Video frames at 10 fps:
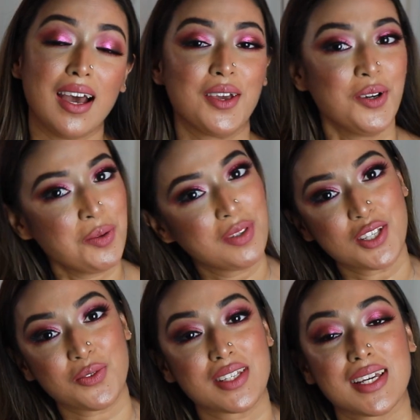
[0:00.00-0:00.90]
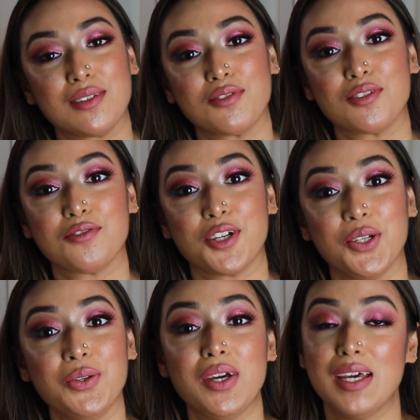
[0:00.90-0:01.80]
I hope this was helpful for
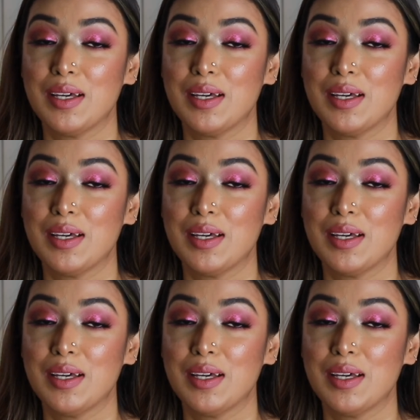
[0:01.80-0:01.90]
you.